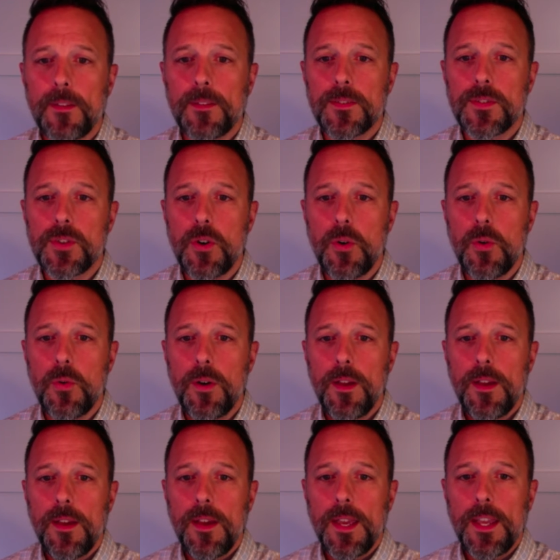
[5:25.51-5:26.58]
So
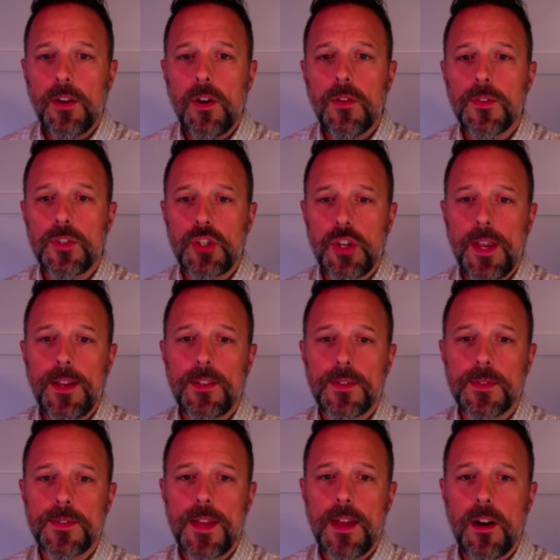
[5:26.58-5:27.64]
here are the
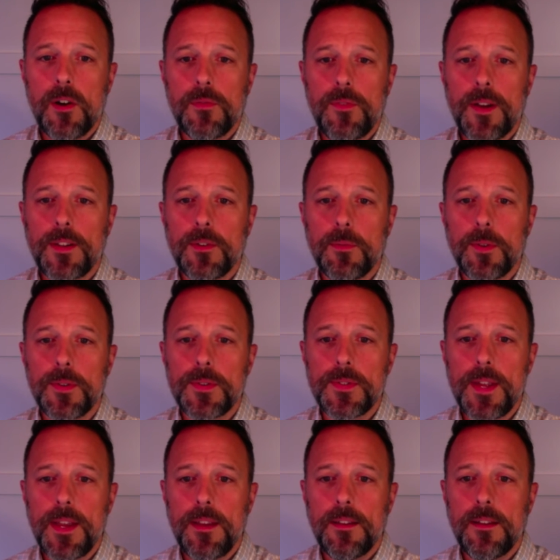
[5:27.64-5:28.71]
changes that are affecting real
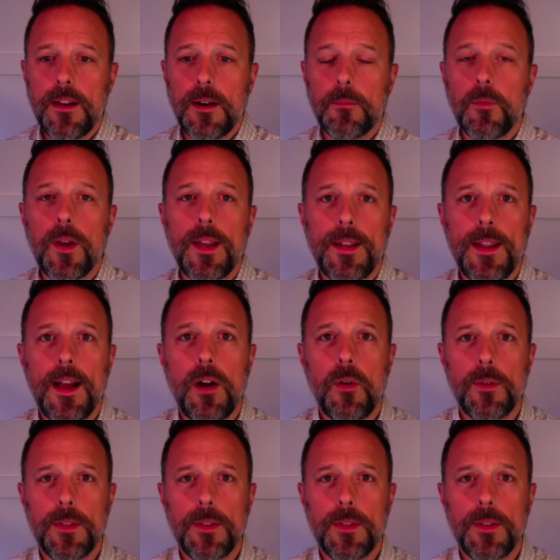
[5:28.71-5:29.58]
estate right now,